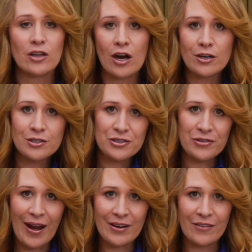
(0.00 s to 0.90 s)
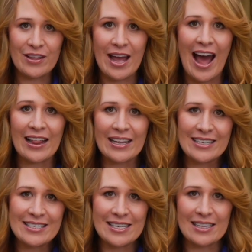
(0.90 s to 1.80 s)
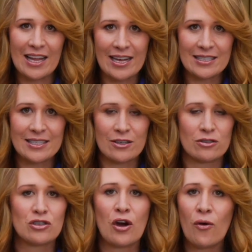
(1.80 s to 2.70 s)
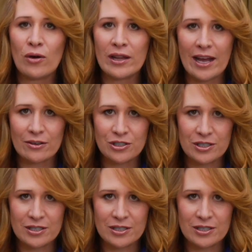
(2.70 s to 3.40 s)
large strand of the LED lights that are totally energy